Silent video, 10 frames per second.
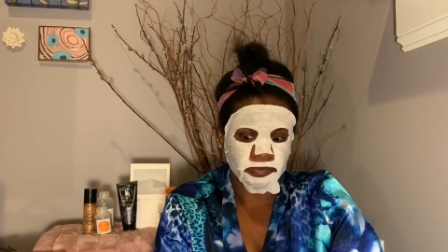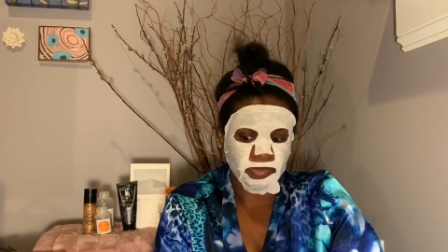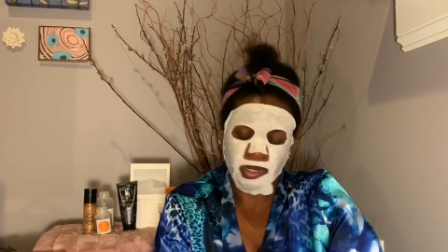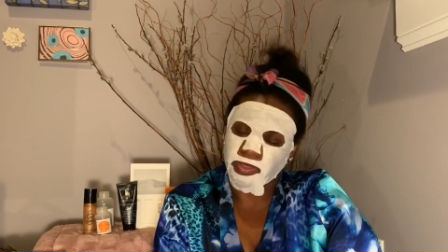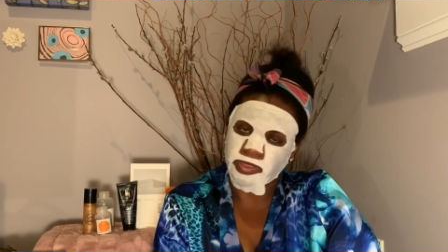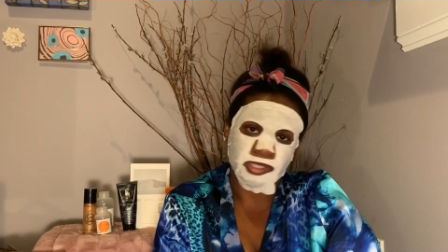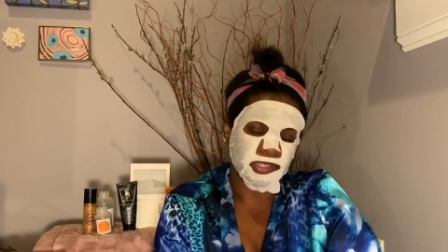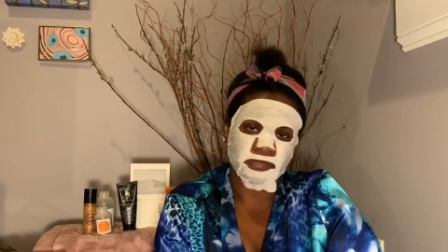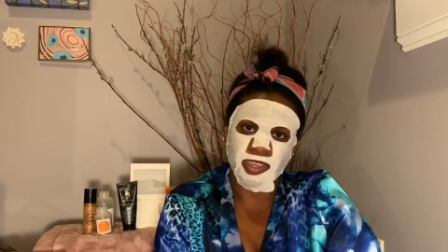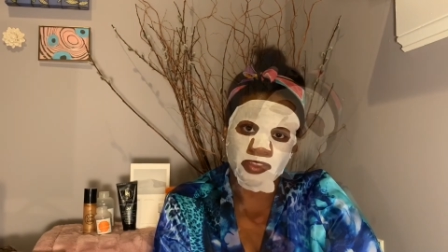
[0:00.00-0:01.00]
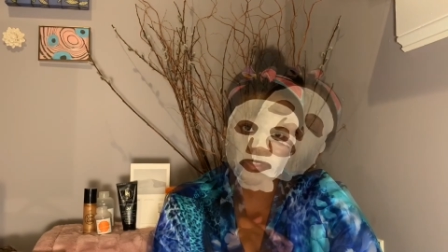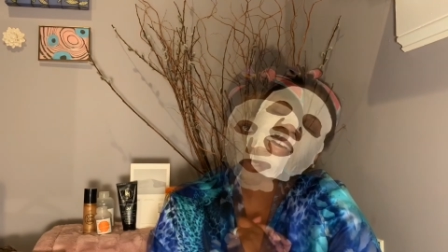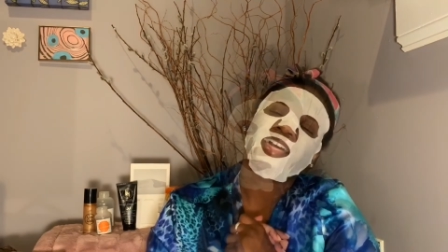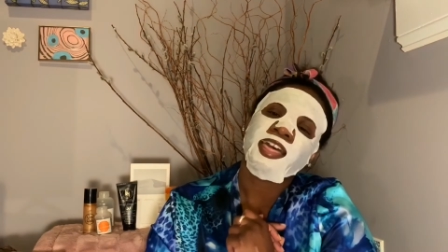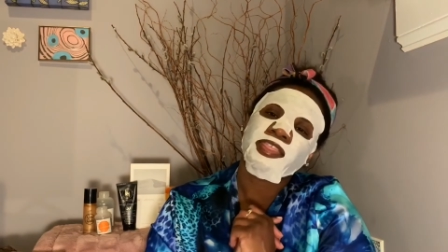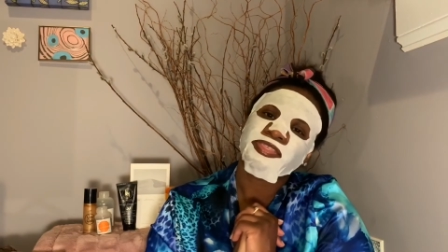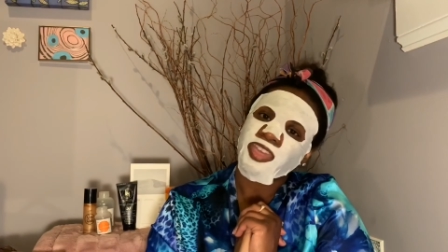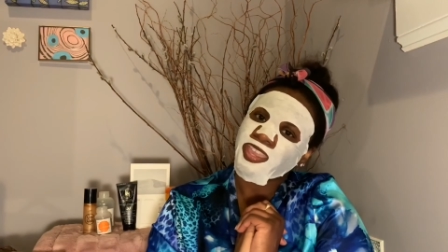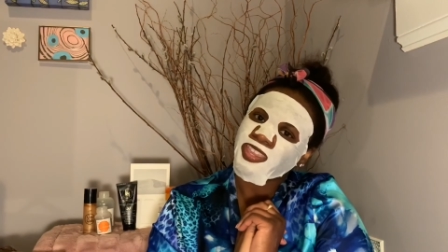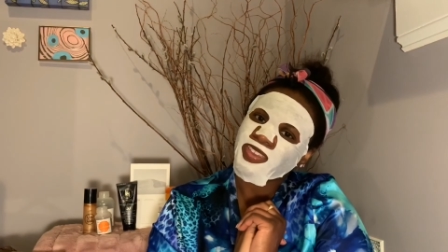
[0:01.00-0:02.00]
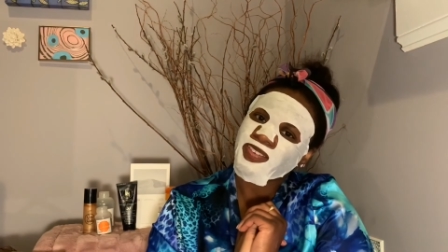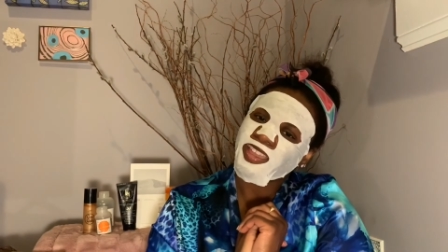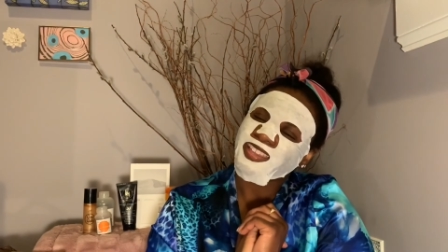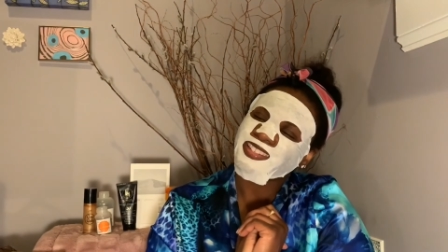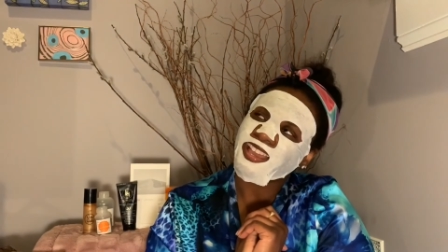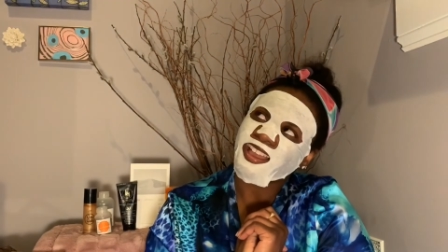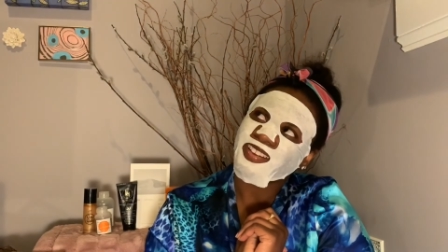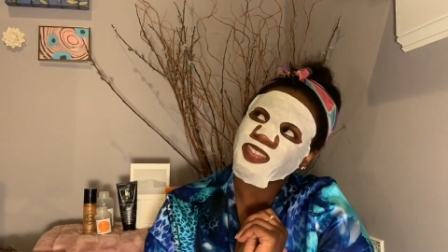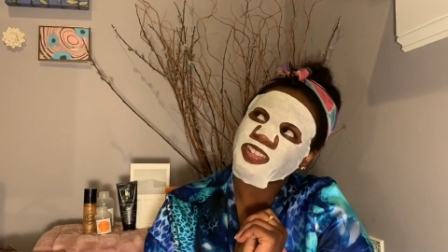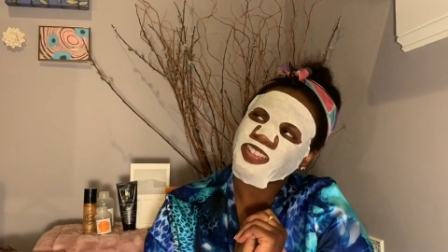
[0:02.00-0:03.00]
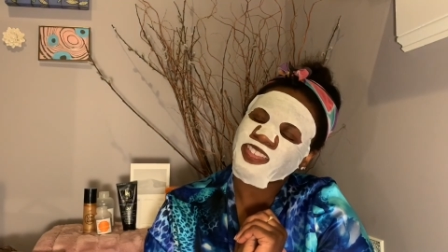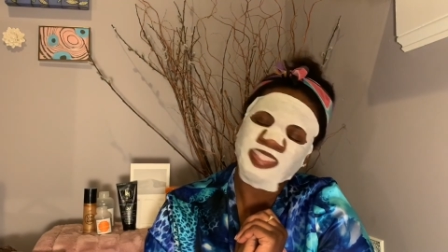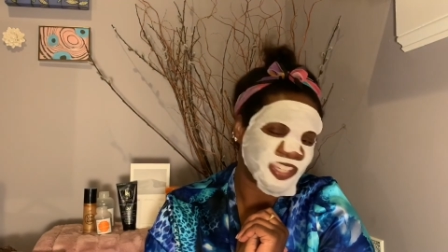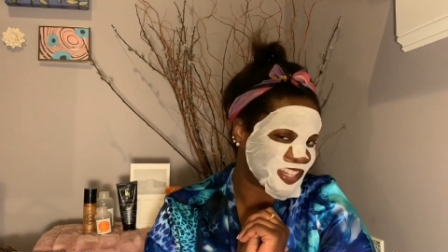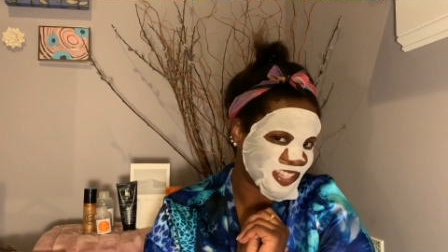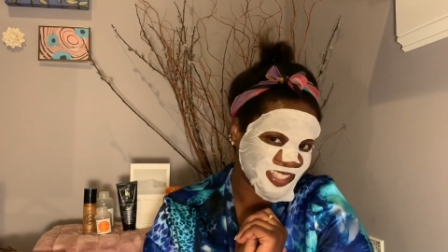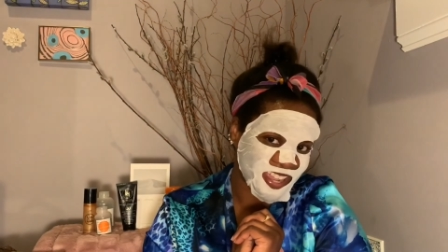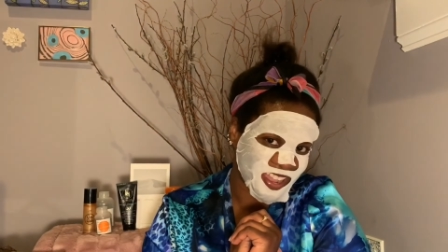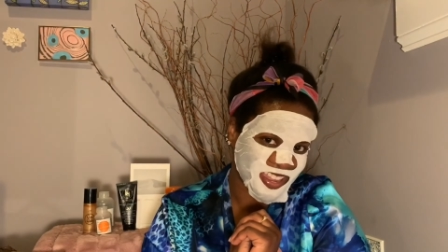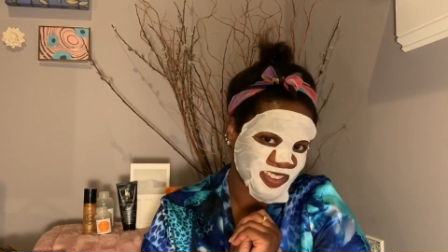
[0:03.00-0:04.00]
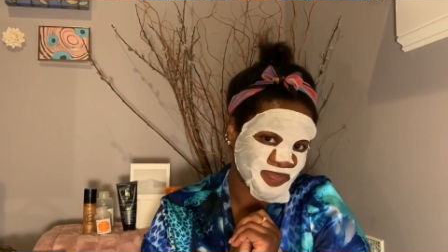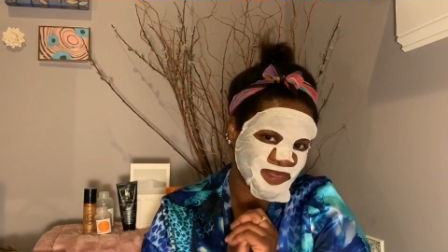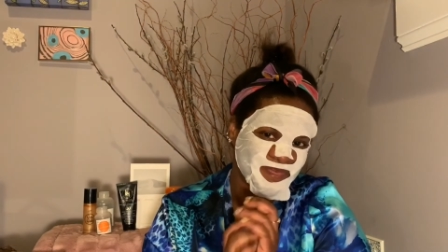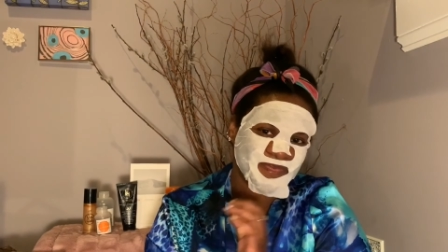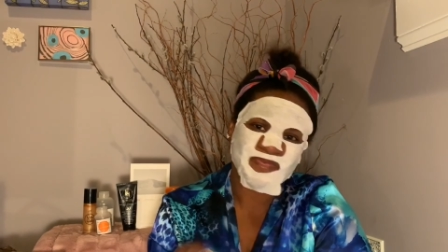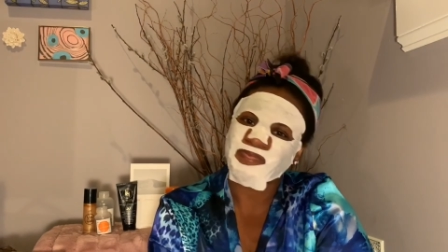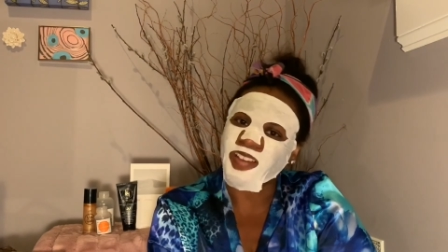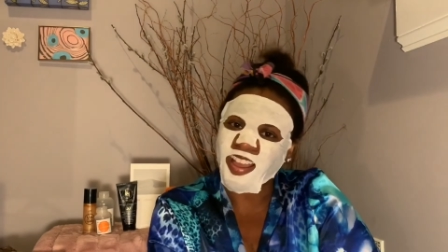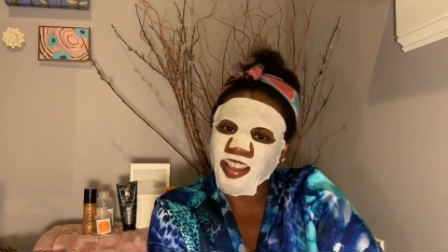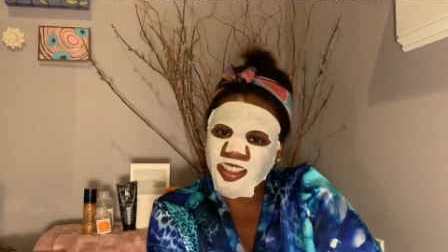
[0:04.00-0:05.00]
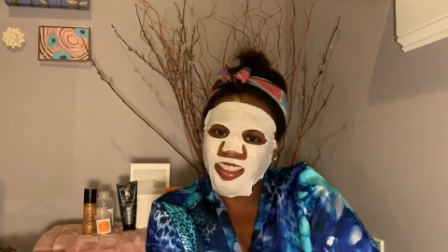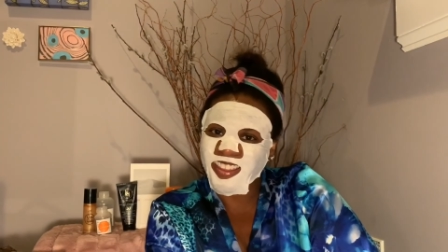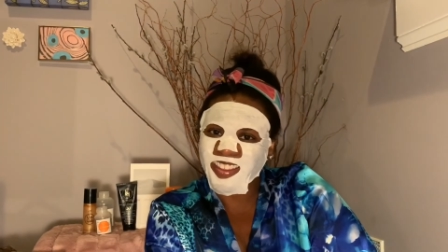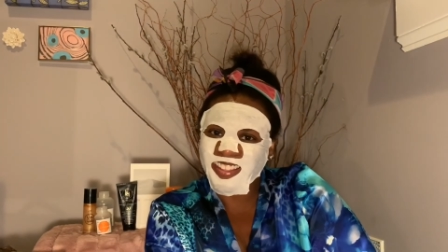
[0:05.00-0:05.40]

And I think that's it, babe. Thank you, and I will see you next time. Bye.